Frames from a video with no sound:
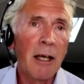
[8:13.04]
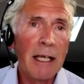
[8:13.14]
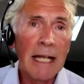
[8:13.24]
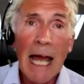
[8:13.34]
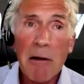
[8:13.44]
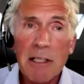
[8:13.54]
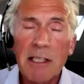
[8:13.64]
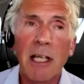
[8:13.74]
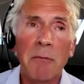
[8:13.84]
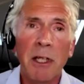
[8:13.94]
uh, in our
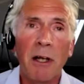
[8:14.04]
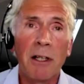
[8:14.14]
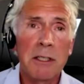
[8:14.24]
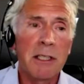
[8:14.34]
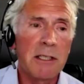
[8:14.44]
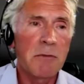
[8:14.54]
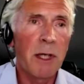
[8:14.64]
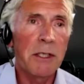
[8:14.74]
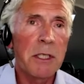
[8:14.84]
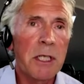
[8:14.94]
terminology at
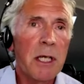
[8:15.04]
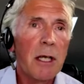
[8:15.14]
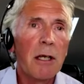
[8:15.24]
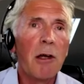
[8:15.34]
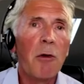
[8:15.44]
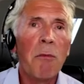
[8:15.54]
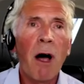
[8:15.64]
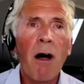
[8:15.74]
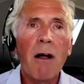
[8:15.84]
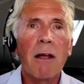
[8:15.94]
Spitch, uh,
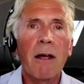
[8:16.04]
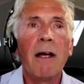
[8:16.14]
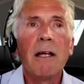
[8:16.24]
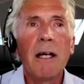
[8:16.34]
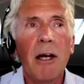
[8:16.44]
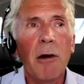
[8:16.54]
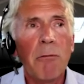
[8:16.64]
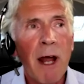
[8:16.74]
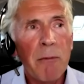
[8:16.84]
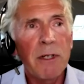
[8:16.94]
marker uh,
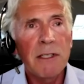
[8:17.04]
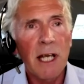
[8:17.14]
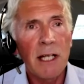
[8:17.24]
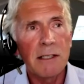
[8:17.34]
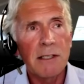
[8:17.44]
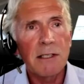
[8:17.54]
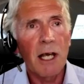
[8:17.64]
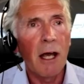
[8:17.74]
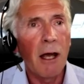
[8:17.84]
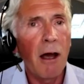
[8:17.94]
represents
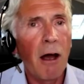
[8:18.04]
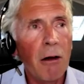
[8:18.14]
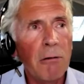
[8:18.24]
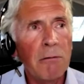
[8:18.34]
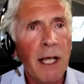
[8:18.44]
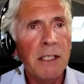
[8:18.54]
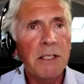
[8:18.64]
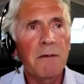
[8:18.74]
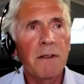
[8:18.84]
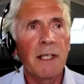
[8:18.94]
uh, a whole
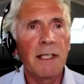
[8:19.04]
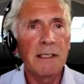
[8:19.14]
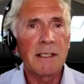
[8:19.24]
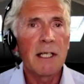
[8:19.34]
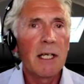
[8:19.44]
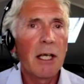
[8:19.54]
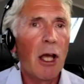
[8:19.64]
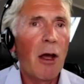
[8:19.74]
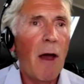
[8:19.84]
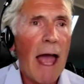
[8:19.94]
range of things,
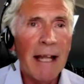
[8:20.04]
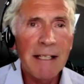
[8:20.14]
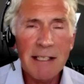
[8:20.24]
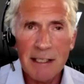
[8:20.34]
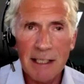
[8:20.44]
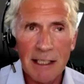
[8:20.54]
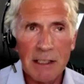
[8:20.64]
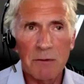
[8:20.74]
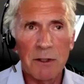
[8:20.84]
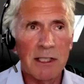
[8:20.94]
uh,
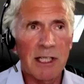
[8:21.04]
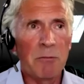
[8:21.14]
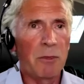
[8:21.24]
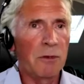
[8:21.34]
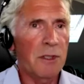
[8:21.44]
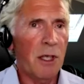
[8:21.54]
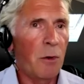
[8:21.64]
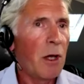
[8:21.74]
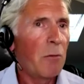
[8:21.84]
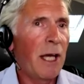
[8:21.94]
entities, for example.
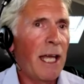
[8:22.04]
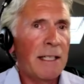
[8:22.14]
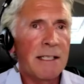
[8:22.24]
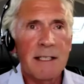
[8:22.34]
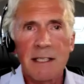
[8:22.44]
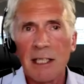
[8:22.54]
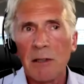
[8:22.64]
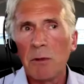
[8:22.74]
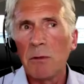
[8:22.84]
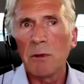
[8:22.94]
So by
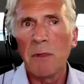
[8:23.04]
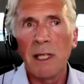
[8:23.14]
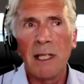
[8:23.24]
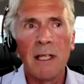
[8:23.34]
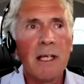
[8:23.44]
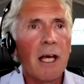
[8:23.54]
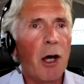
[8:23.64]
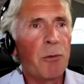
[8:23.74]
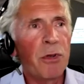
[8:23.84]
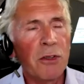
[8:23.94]
entity, we would mean
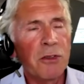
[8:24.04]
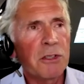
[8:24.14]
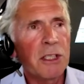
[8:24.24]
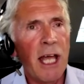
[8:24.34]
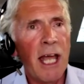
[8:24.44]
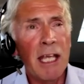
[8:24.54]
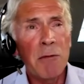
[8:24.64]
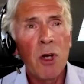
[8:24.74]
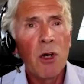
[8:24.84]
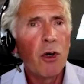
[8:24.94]
a product
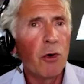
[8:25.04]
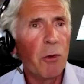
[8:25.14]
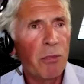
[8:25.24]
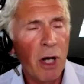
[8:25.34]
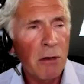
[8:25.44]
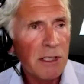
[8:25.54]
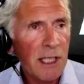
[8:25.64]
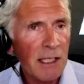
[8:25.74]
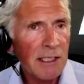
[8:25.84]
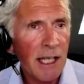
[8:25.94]
name or a
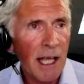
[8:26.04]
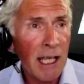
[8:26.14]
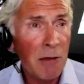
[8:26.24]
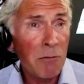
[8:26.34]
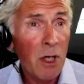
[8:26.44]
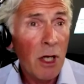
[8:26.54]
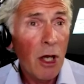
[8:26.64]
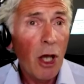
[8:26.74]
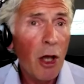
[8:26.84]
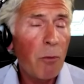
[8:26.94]
process name,
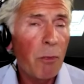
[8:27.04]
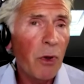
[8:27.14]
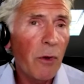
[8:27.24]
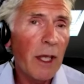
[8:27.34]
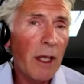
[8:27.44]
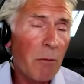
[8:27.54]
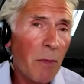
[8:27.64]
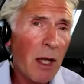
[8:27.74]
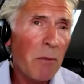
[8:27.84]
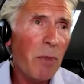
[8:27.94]
but it
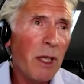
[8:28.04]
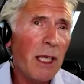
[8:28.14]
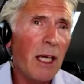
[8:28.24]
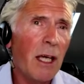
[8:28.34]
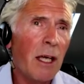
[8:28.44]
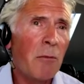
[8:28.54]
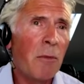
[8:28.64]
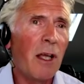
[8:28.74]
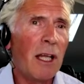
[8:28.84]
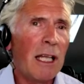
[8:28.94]
might be um,
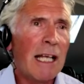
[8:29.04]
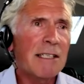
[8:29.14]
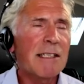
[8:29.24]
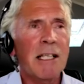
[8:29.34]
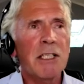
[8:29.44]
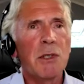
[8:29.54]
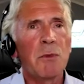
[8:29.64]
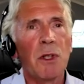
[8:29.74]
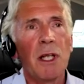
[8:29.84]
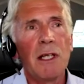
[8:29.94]
less
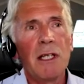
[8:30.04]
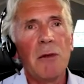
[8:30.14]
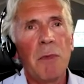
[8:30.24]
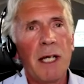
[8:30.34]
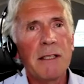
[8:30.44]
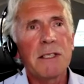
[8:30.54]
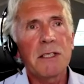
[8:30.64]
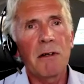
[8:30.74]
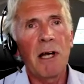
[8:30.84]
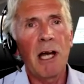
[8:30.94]
tangible. It might
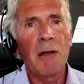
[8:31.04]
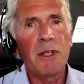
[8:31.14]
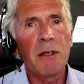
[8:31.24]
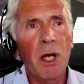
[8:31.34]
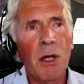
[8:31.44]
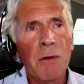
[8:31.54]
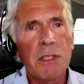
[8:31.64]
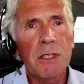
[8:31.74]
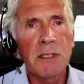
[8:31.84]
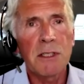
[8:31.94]
describe the
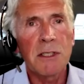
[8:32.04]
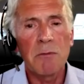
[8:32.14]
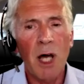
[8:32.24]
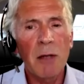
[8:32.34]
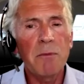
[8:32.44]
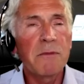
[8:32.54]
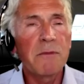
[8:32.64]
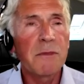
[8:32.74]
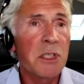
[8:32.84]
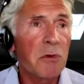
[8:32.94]
emotions. It might
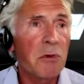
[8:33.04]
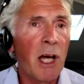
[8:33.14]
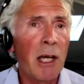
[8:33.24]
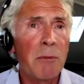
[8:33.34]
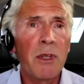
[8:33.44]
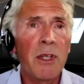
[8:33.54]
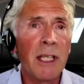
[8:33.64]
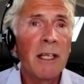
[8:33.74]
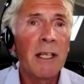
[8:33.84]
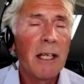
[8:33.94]
describe
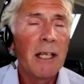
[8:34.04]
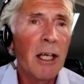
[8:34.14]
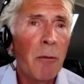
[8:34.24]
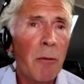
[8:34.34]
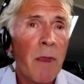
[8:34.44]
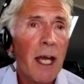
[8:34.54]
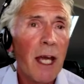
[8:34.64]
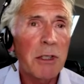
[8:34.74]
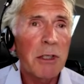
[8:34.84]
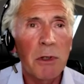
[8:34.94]
the um,
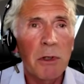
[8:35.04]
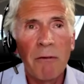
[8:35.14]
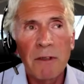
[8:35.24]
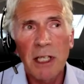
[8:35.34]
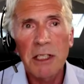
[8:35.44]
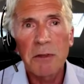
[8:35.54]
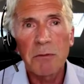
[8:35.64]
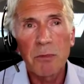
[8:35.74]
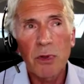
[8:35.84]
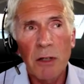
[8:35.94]
actual
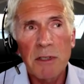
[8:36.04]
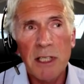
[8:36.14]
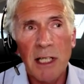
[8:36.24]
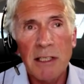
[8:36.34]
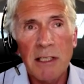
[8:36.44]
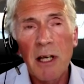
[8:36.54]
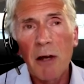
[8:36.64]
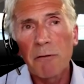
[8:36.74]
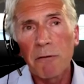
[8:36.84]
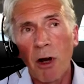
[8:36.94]
conversation process
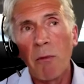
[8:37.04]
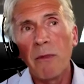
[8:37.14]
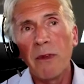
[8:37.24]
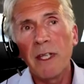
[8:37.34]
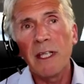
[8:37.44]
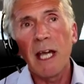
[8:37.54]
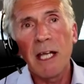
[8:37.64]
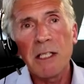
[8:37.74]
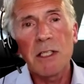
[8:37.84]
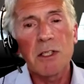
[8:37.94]
from the
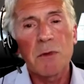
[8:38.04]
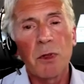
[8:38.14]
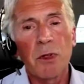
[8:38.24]
agent's